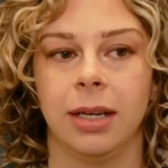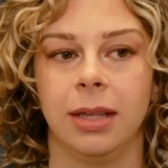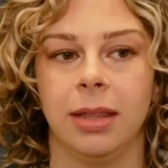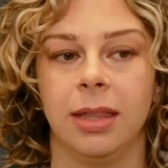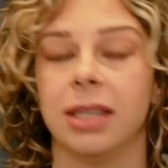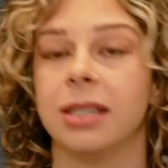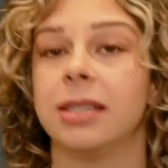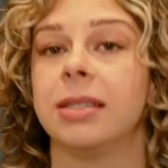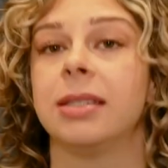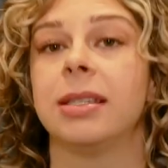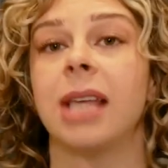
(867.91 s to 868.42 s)

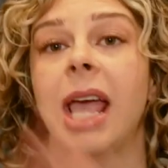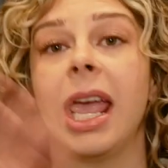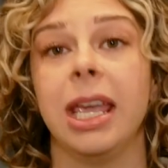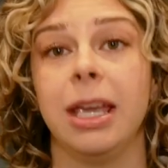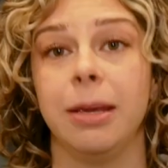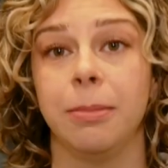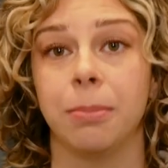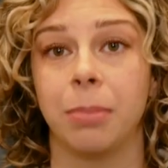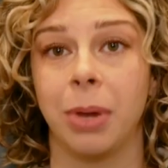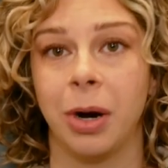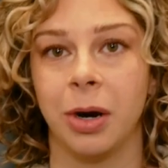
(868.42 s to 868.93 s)
the
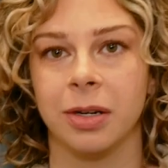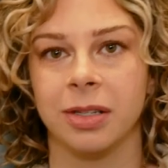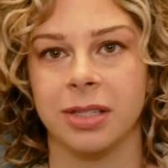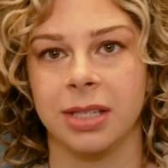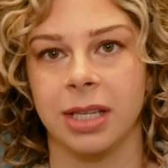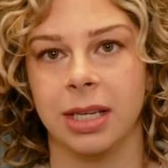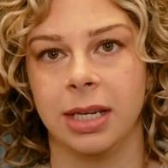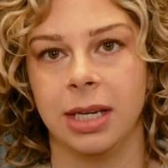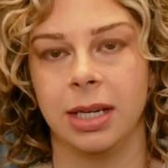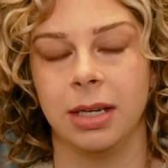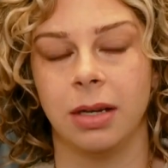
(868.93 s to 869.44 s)
same
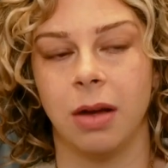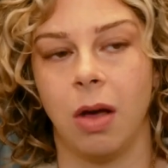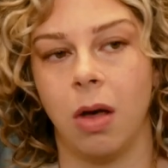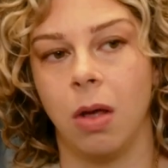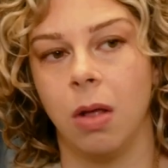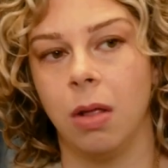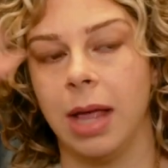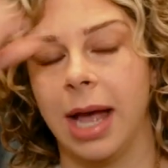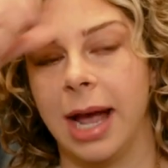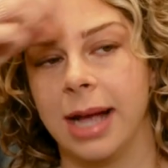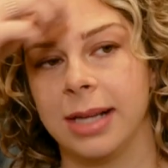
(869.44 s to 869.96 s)
person in
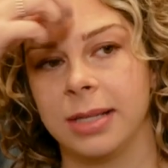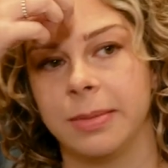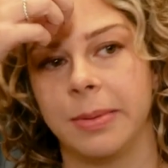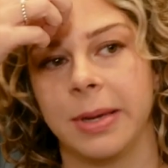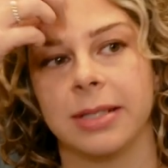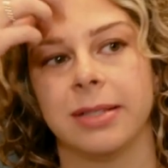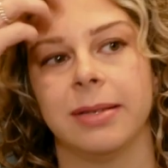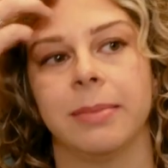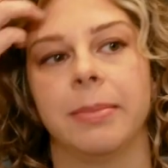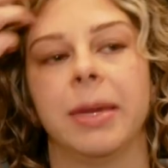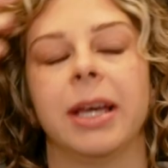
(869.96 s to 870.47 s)
all
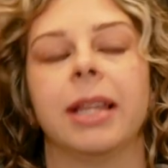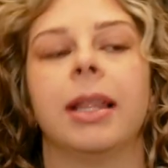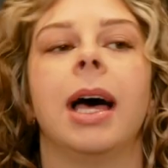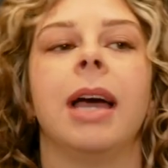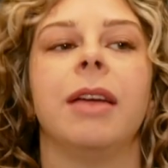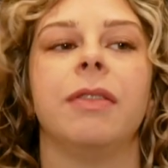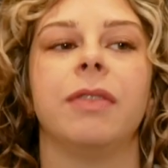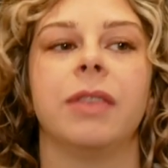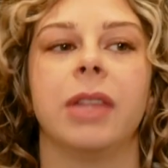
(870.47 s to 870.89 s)
aspects of my life,